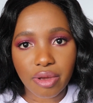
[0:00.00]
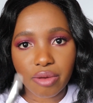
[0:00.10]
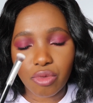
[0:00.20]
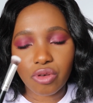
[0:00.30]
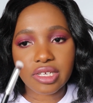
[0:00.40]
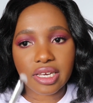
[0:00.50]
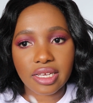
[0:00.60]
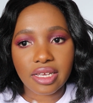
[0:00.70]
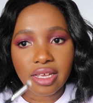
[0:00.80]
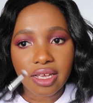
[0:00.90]
But
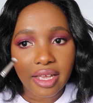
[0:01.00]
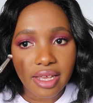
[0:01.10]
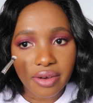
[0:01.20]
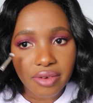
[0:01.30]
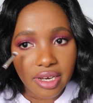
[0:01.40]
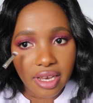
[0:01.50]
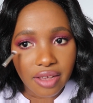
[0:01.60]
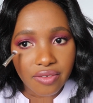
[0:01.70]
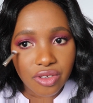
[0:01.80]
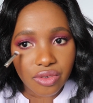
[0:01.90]
mostly I really
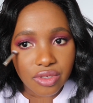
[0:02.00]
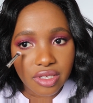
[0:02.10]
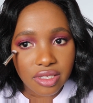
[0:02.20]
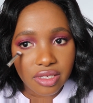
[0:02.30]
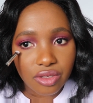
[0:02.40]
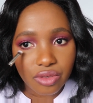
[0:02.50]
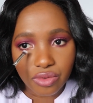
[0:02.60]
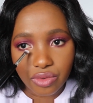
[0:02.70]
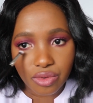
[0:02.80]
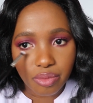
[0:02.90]
love to use it
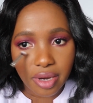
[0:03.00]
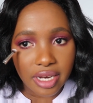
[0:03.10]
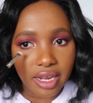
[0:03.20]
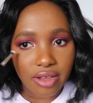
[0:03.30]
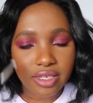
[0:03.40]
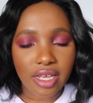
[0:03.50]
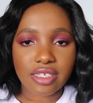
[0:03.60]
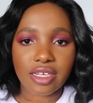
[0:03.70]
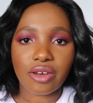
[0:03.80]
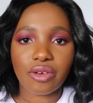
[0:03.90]
to blend out
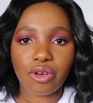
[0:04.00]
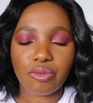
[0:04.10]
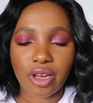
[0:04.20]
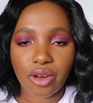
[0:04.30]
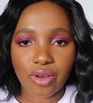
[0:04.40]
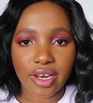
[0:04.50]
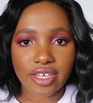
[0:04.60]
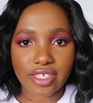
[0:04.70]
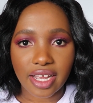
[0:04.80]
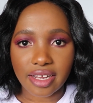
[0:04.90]
eyeshadow on my lower
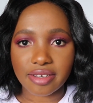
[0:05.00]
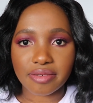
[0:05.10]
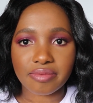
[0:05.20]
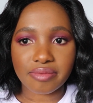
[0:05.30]
lash line.